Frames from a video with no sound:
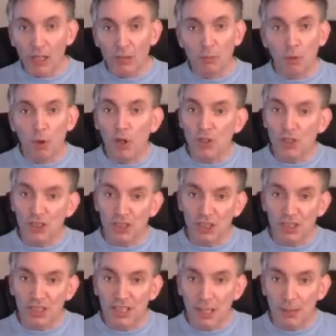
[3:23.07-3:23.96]
and
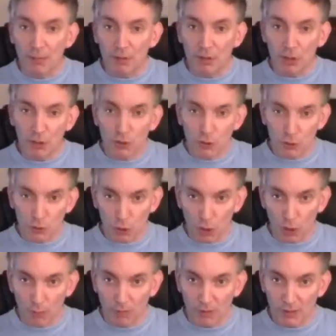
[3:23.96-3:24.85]
watch as the temperature
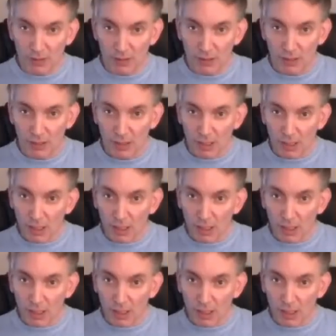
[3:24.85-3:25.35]
drops